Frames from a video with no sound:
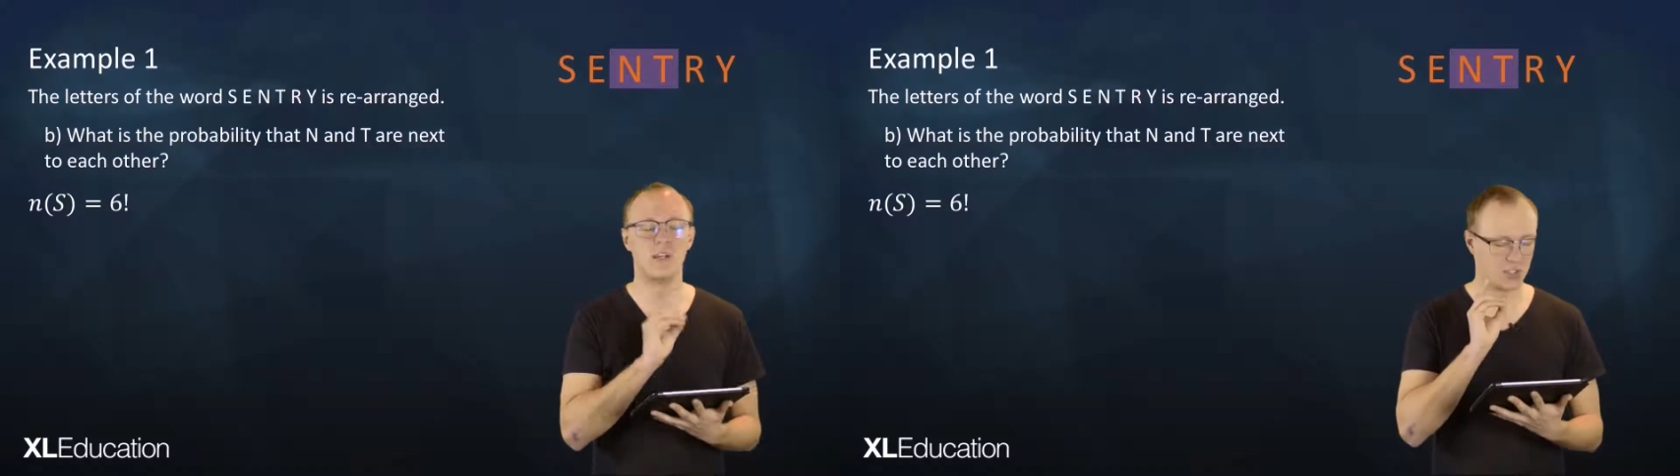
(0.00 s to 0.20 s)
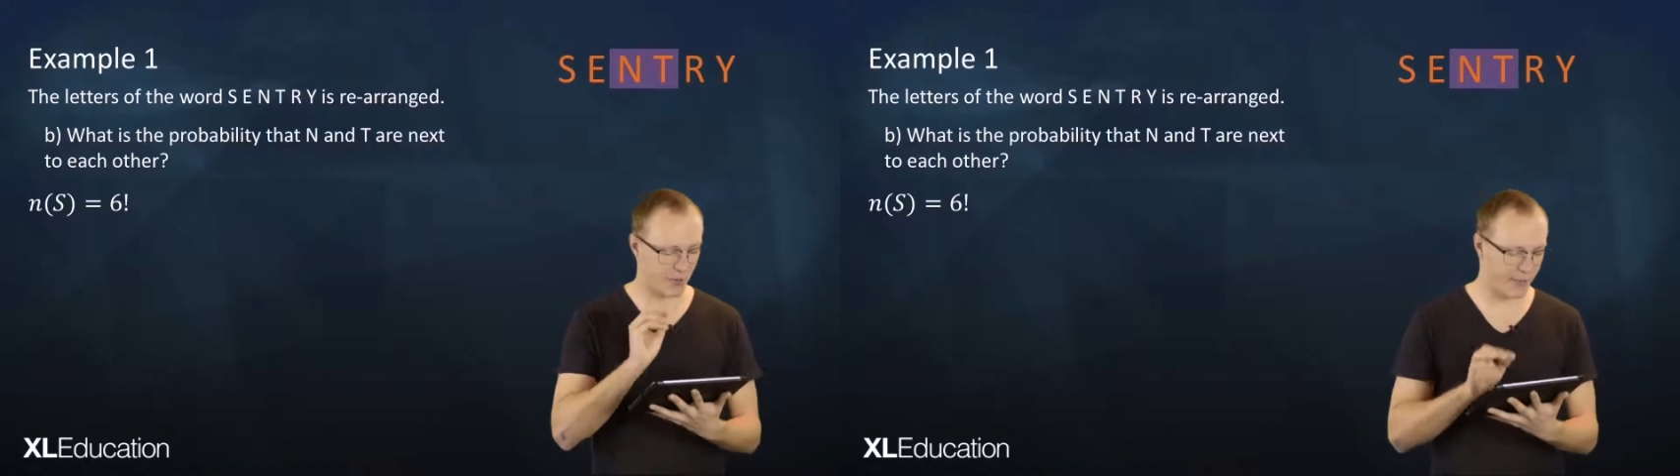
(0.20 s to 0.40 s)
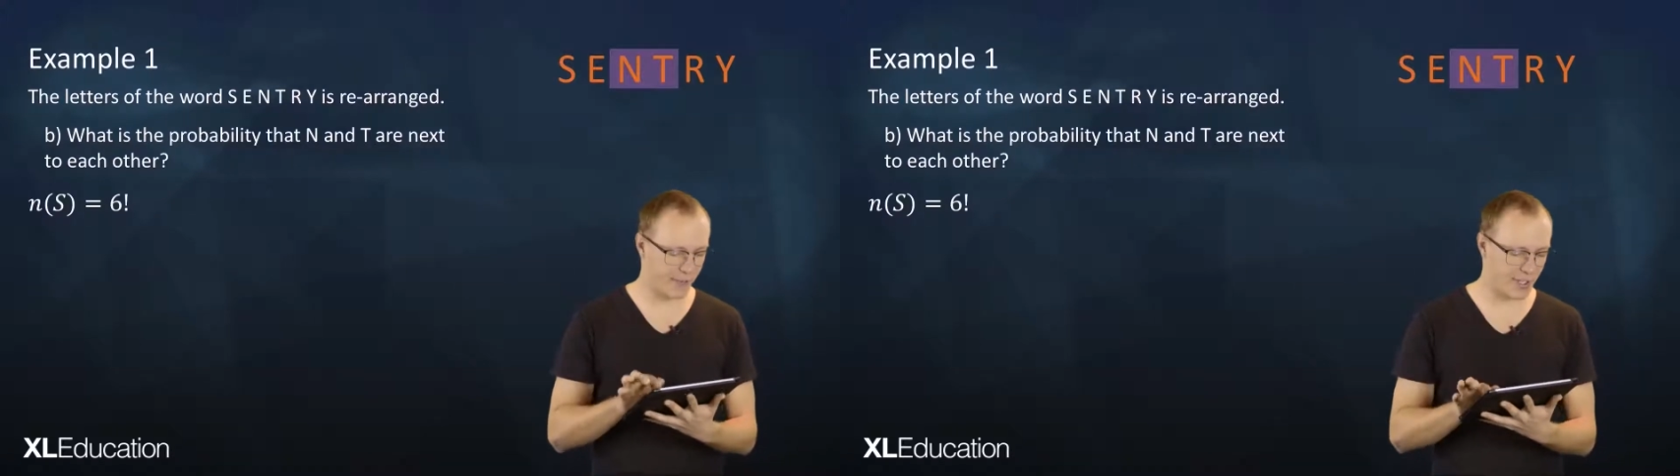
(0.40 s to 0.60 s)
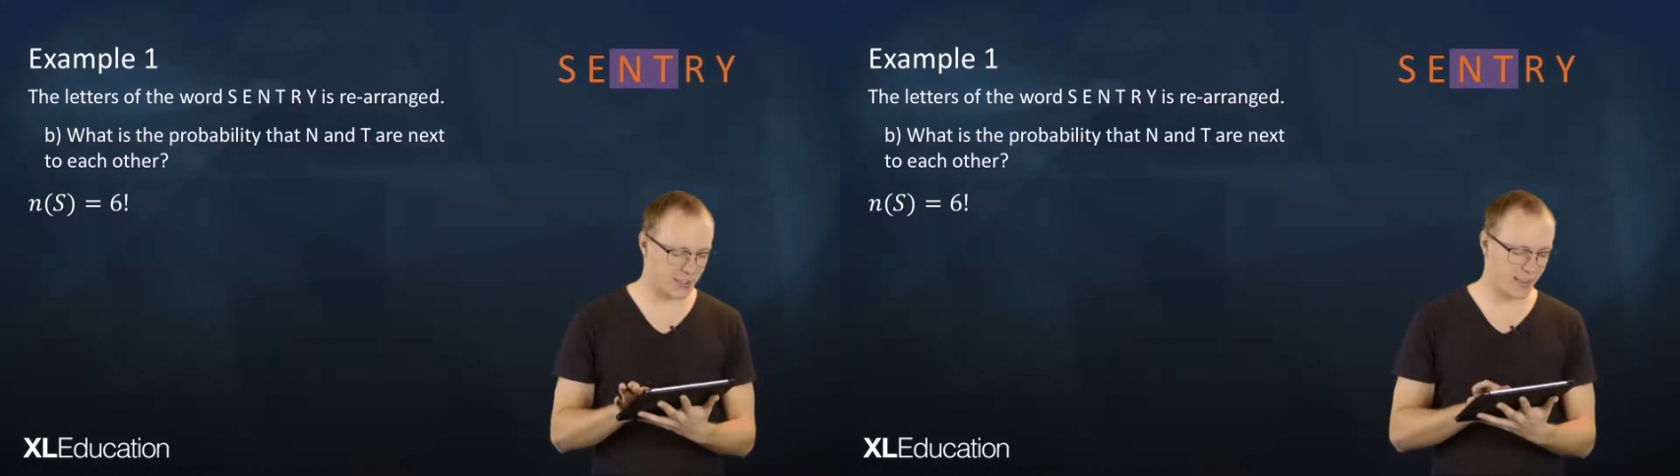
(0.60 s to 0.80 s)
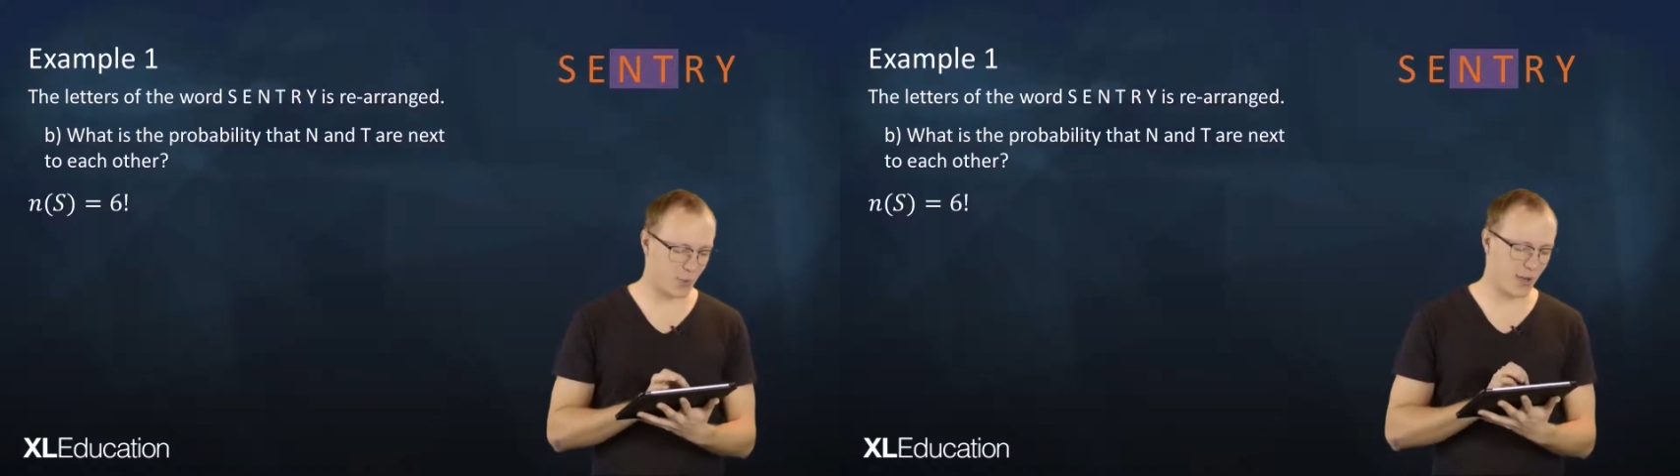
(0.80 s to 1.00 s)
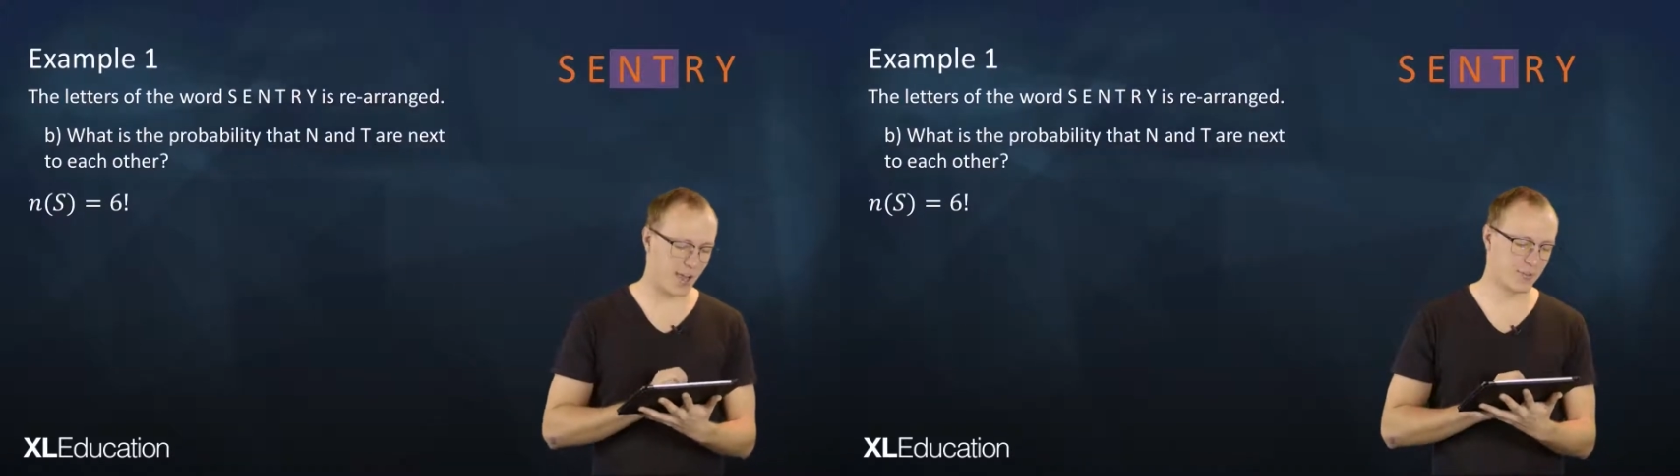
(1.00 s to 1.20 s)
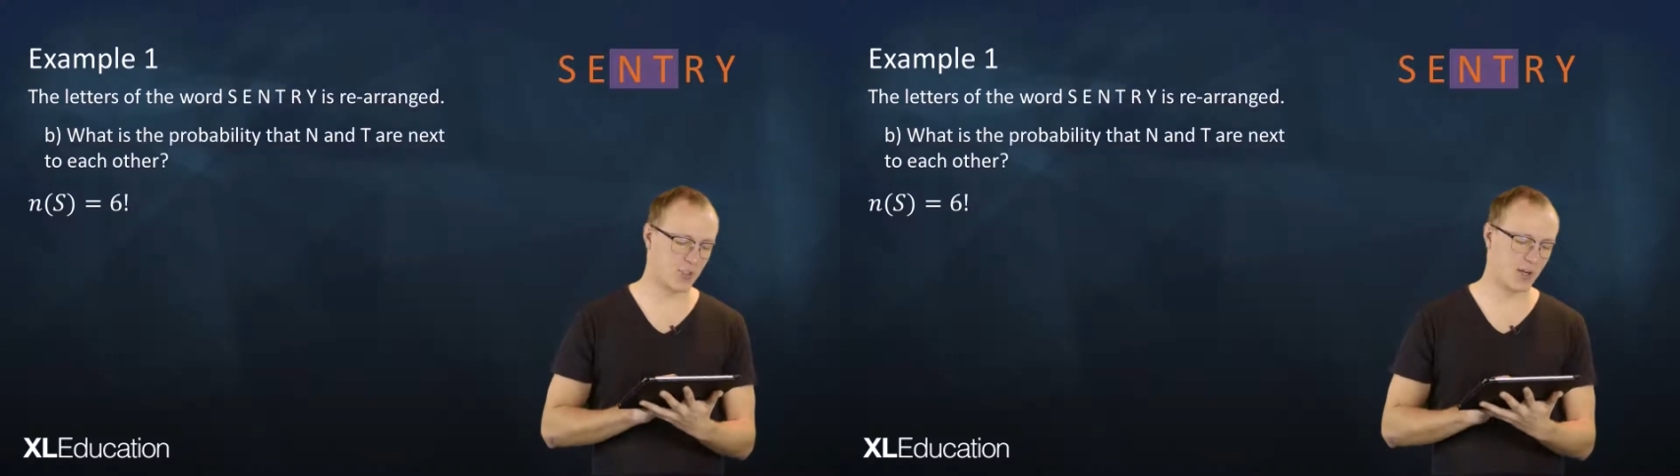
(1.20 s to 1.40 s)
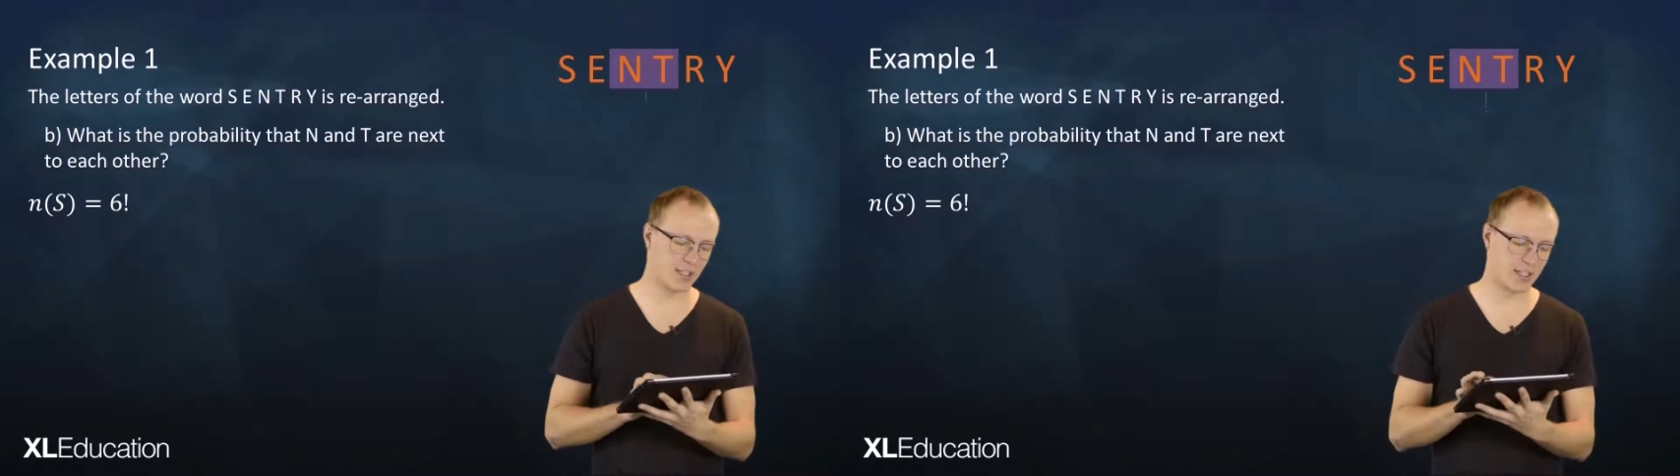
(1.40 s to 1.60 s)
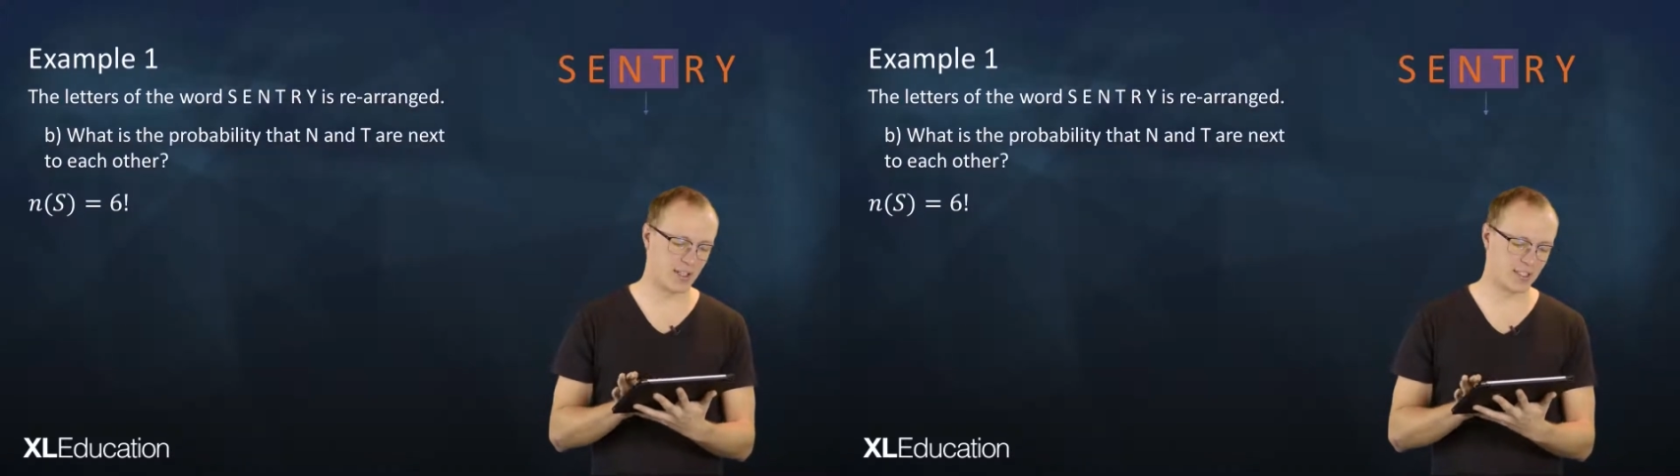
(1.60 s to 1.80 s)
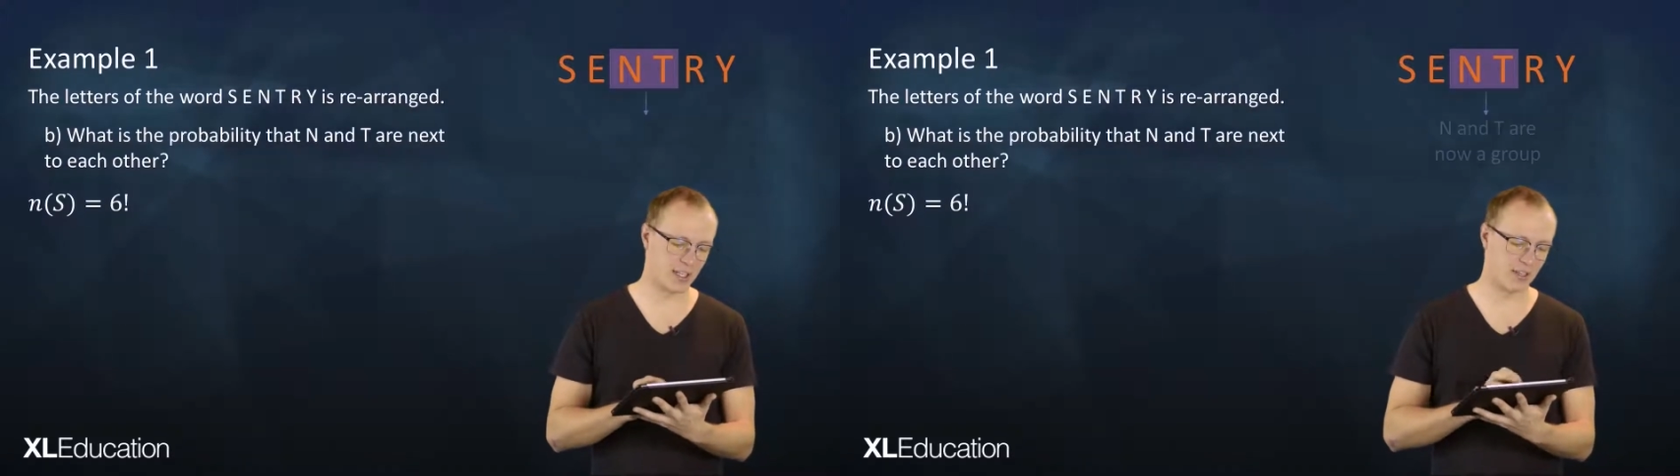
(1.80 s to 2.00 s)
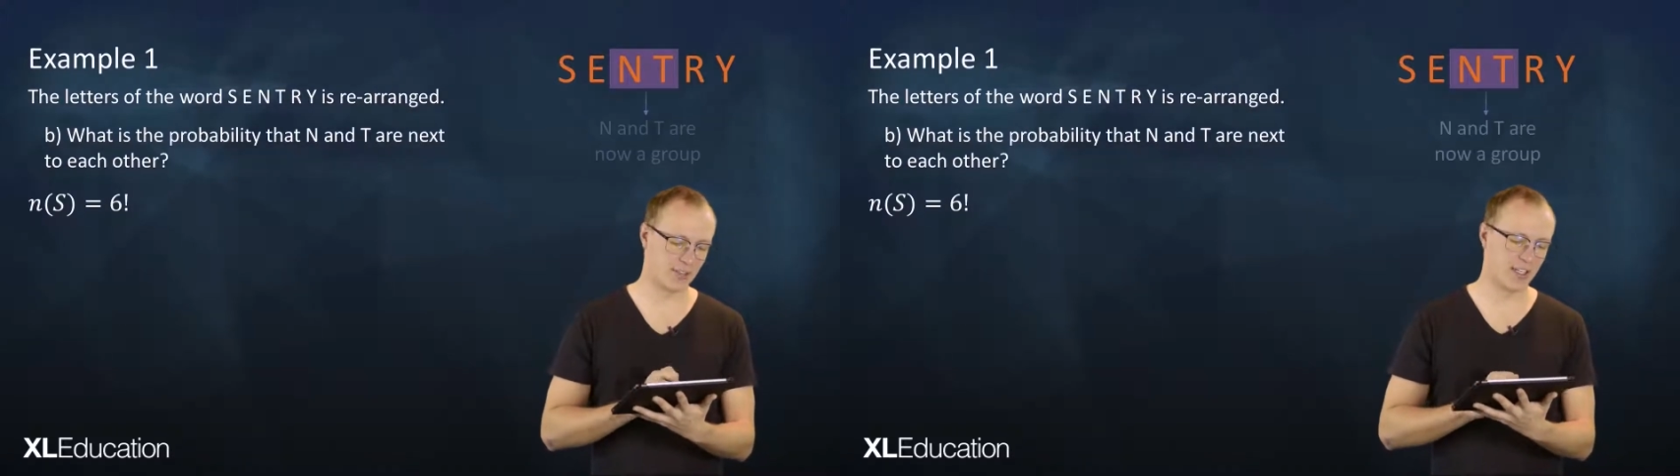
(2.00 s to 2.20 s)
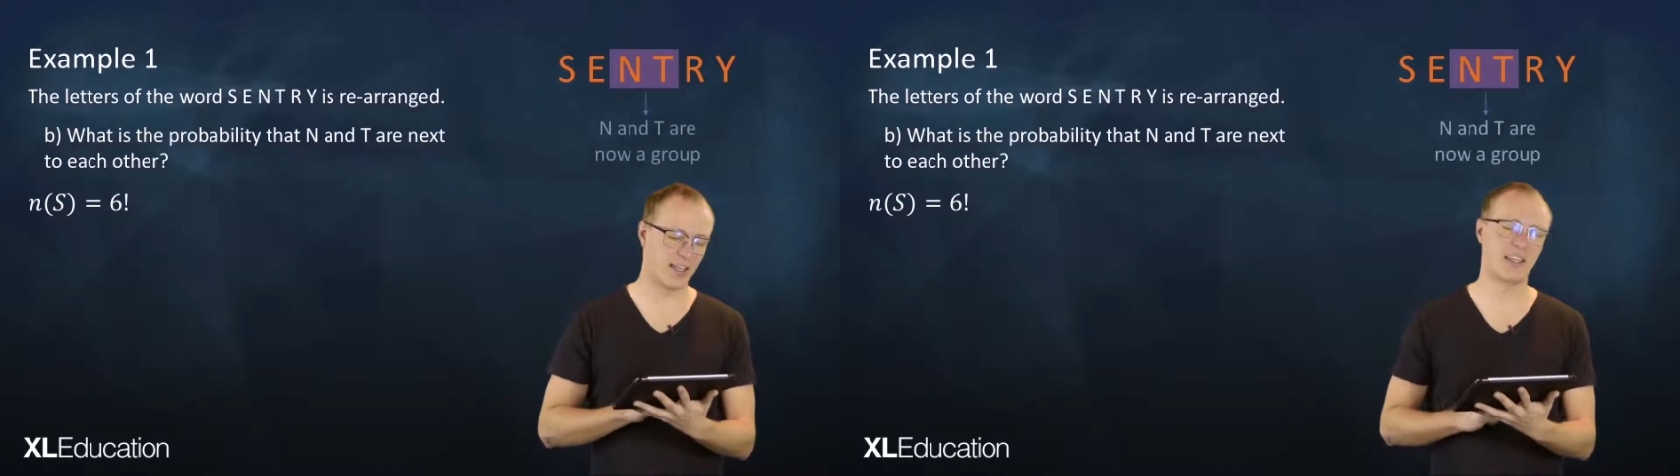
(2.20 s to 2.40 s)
So the first thing we have to ask ourselves